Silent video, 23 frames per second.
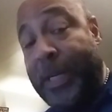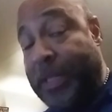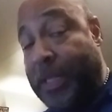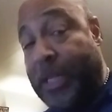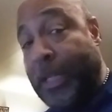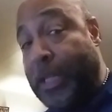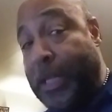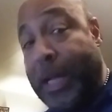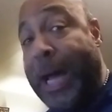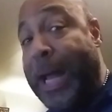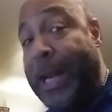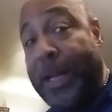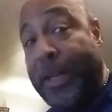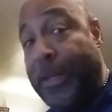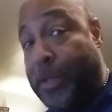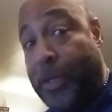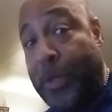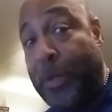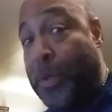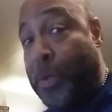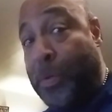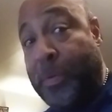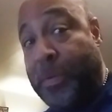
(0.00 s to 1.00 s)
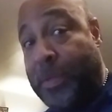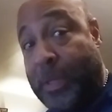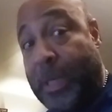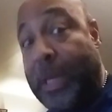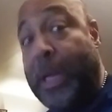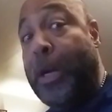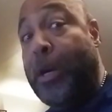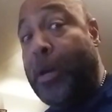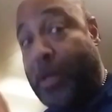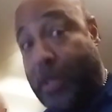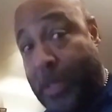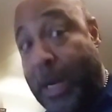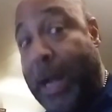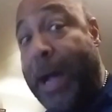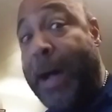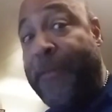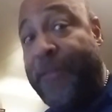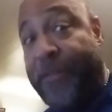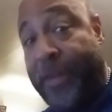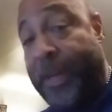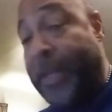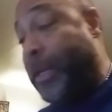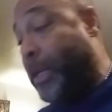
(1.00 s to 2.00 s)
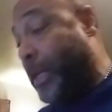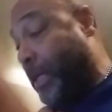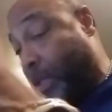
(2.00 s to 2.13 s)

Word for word: There's a lot of dudes that are confident.